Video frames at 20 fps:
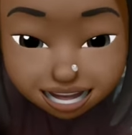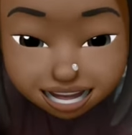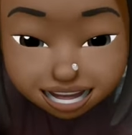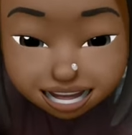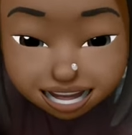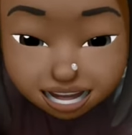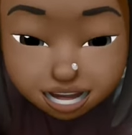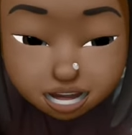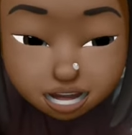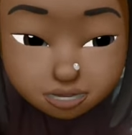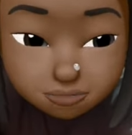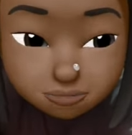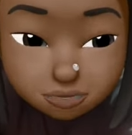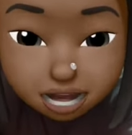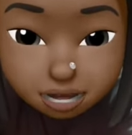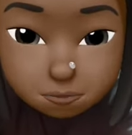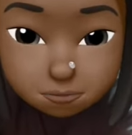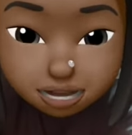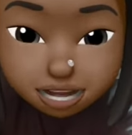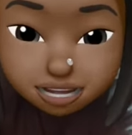I
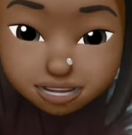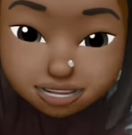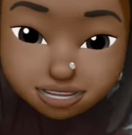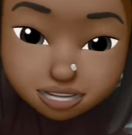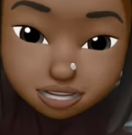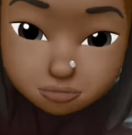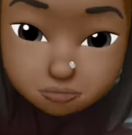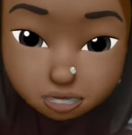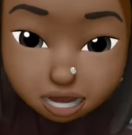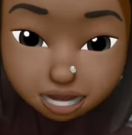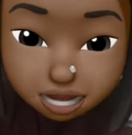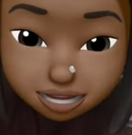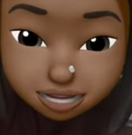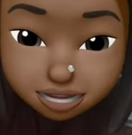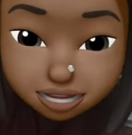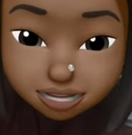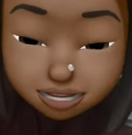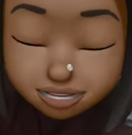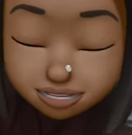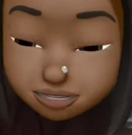made a little
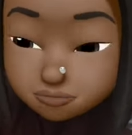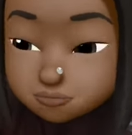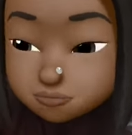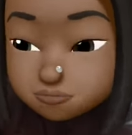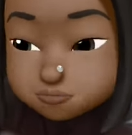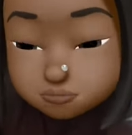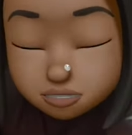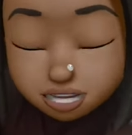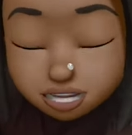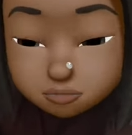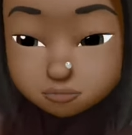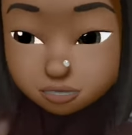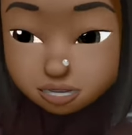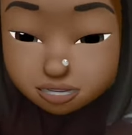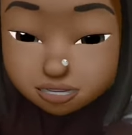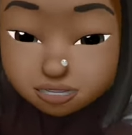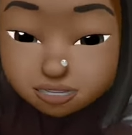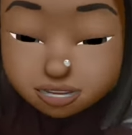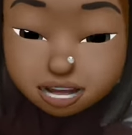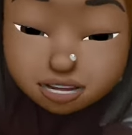pallet with some
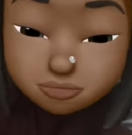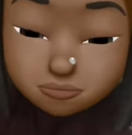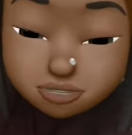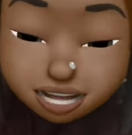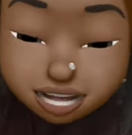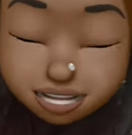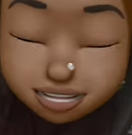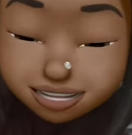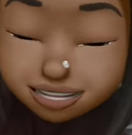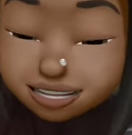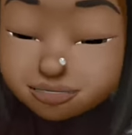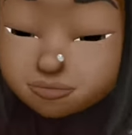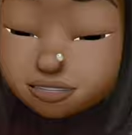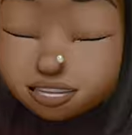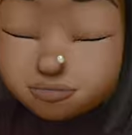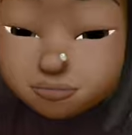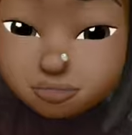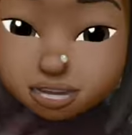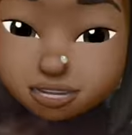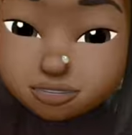underlayment and
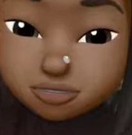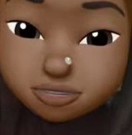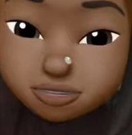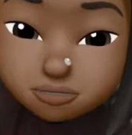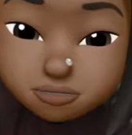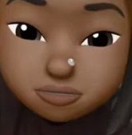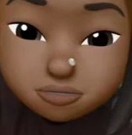my little